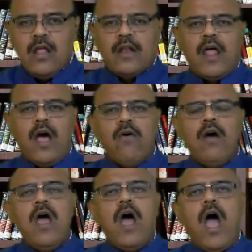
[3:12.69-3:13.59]

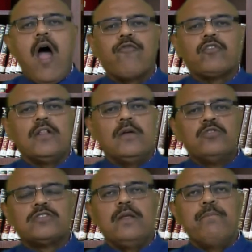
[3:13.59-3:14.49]
Now, after the
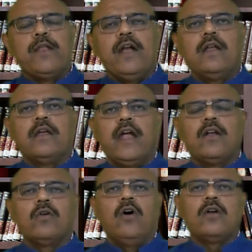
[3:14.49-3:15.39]
Muslim period
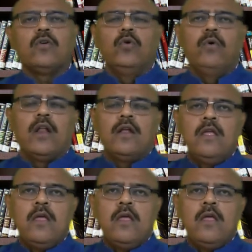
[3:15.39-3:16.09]
got over,